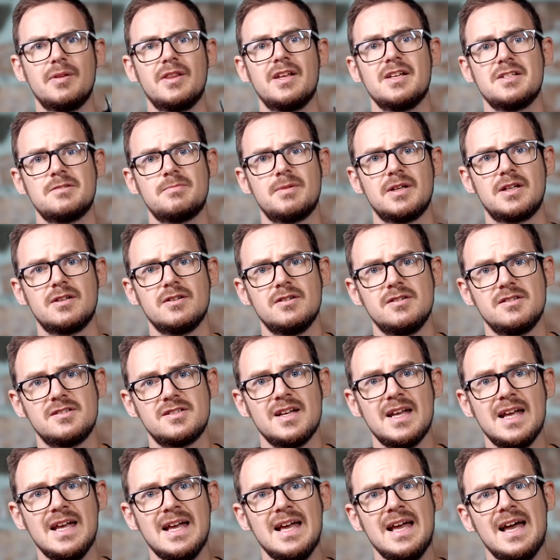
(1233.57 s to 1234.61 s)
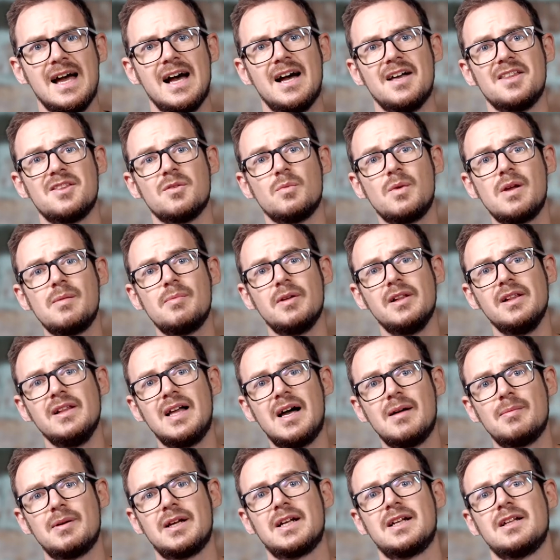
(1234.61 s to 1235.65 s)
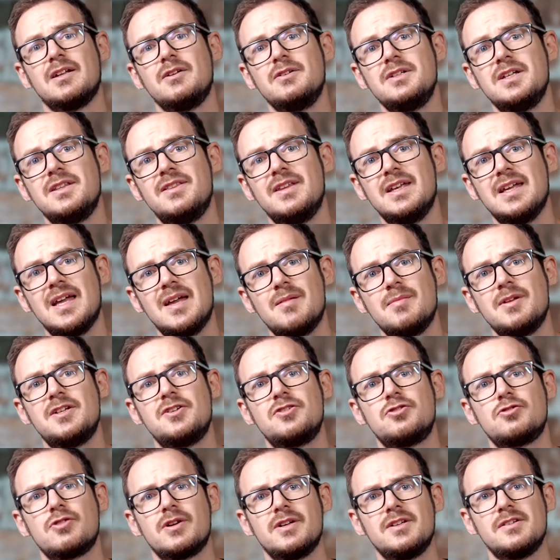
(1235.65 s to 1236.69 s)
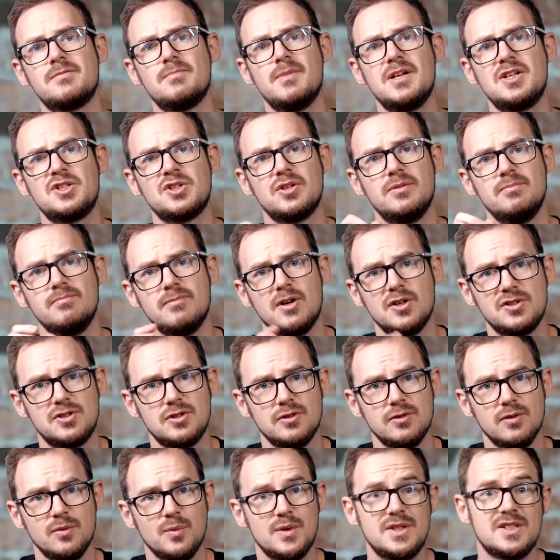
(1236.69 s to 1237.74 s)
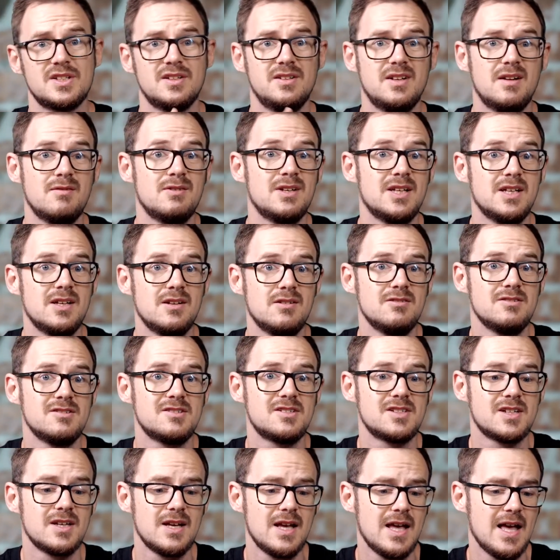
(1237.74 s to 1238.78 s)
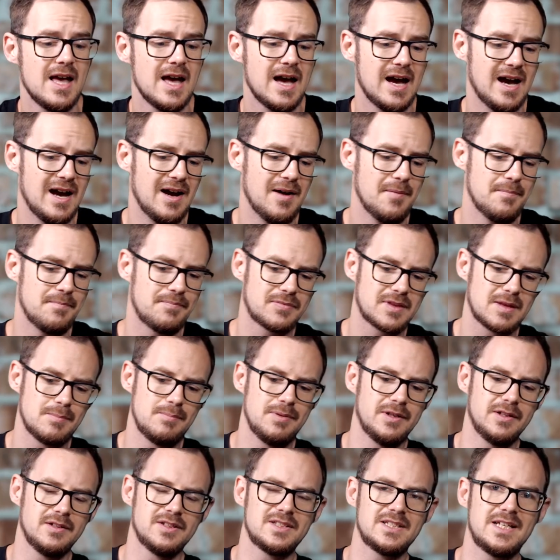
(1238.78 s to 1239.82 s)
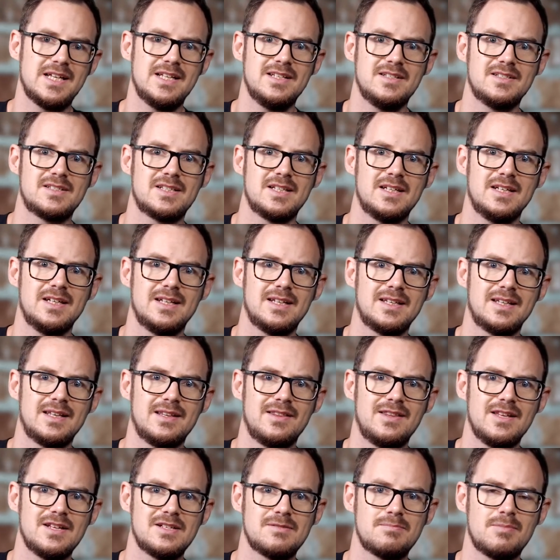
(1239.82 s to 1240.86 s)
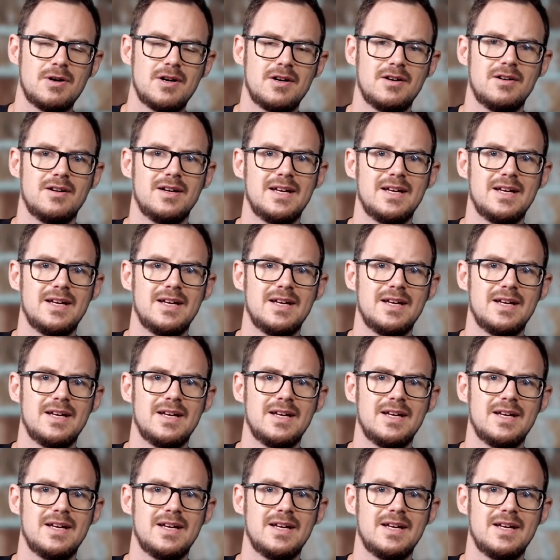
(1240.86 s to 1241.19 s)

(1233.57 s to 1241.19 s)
That's because the Weebill Lab included the image transmission module, which I never used, built into this part